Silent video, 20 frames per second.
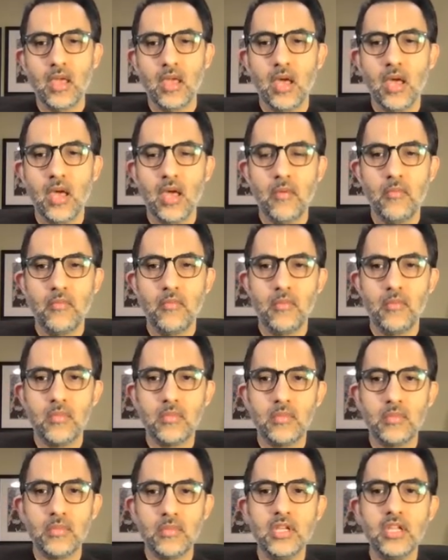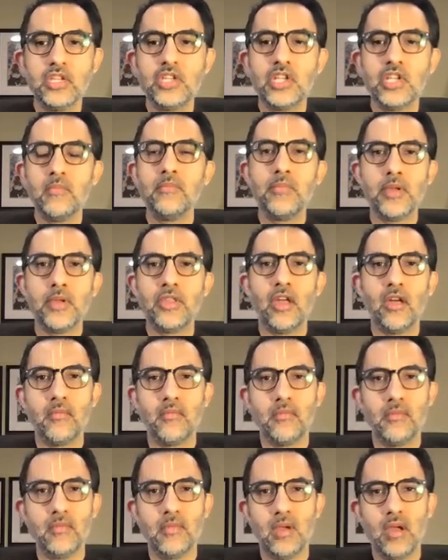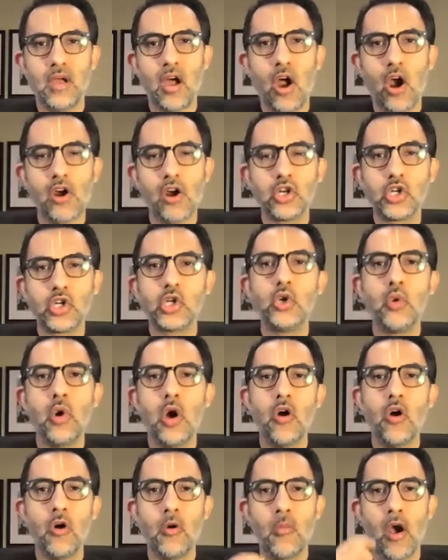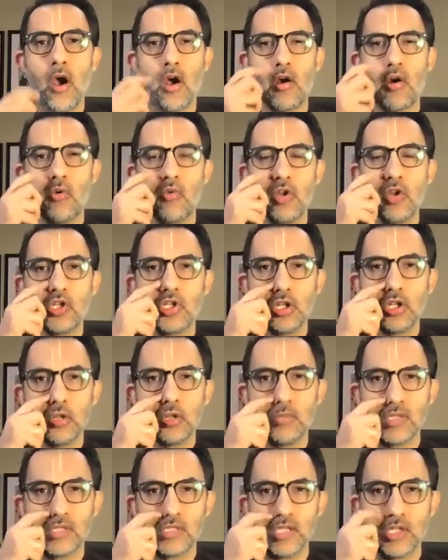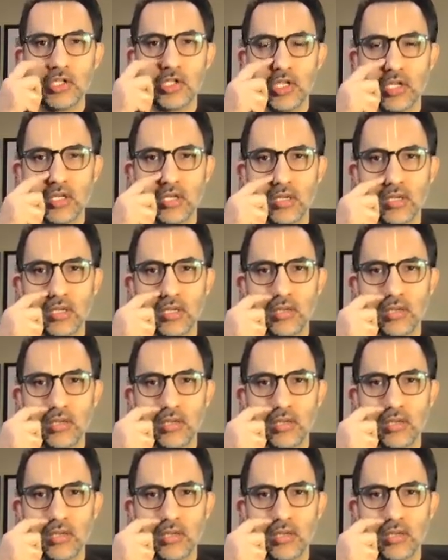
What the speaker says: Nijam Padam, our true home, our original position.